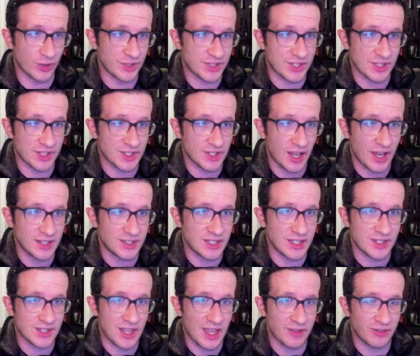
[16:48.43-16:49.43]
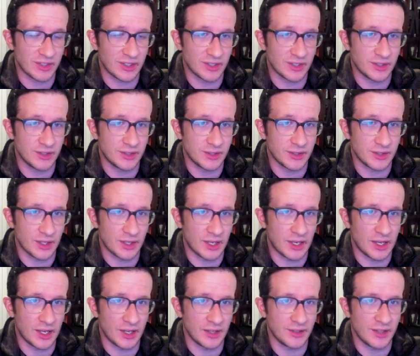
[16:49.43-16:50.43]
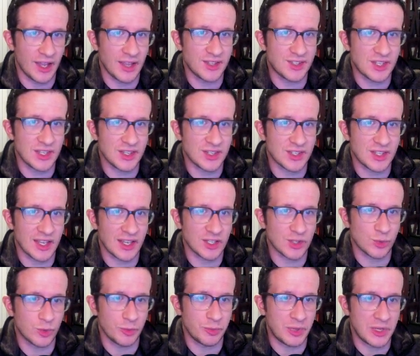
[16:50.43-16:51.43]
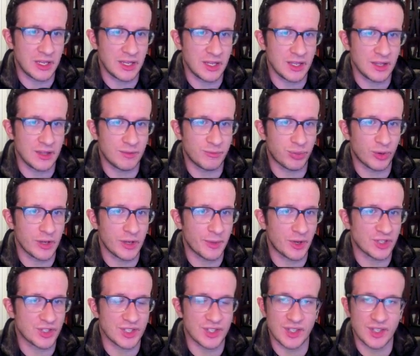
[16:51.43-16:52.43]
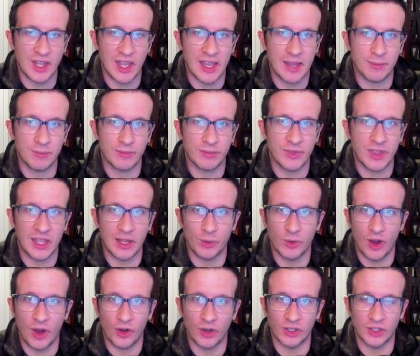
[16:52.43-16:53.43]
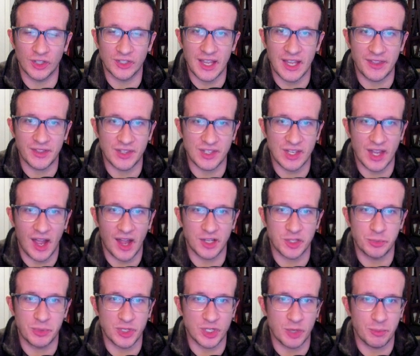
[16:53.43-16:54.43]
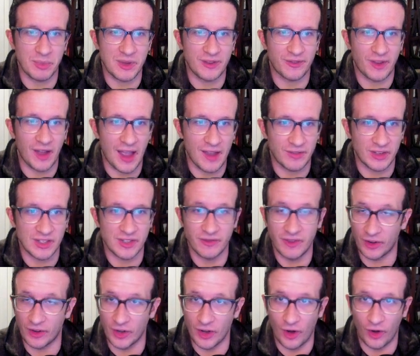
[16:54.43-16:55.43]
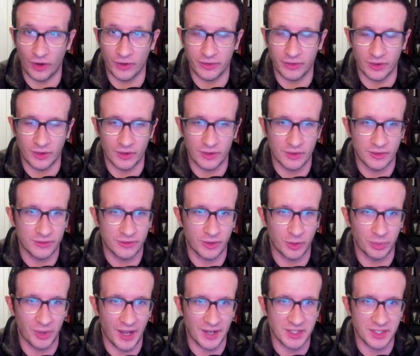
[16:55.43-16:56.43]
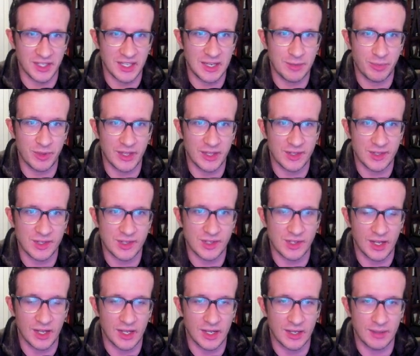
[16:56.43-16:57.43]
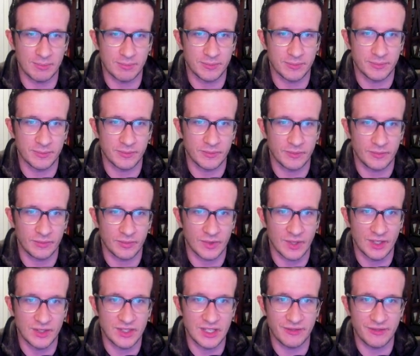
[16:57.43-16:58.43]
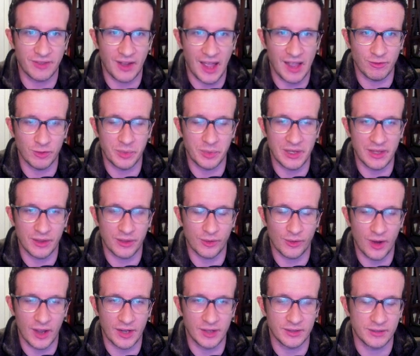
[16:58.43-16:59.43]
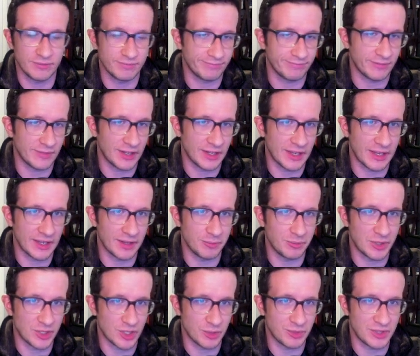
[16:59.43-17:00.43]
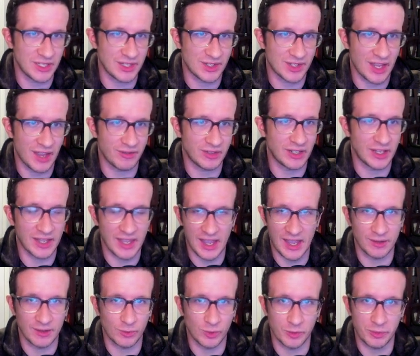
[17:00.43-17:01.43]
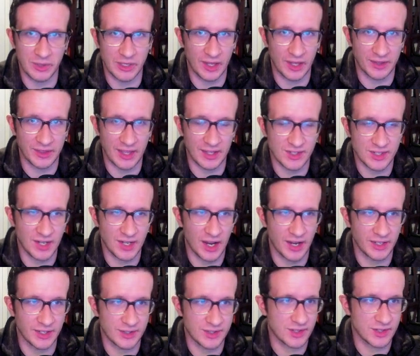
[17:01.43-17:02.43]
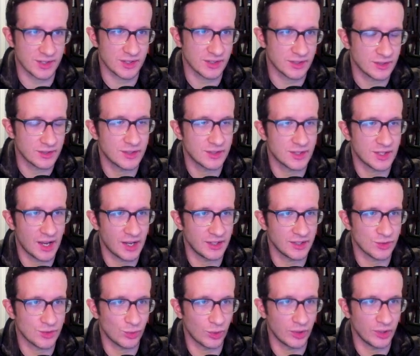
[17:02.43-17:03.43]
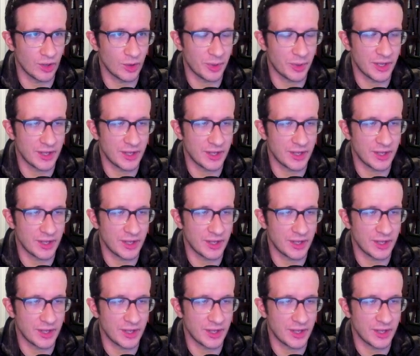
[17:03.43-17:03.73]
For instance, knight d7, knight c6 would be pretty much the same thing we already looked at in the Scotch, bishop b5, and it's very hard for black to keep this. D5 would be a threat, and bishop d7 again would be like that Steinitz Roy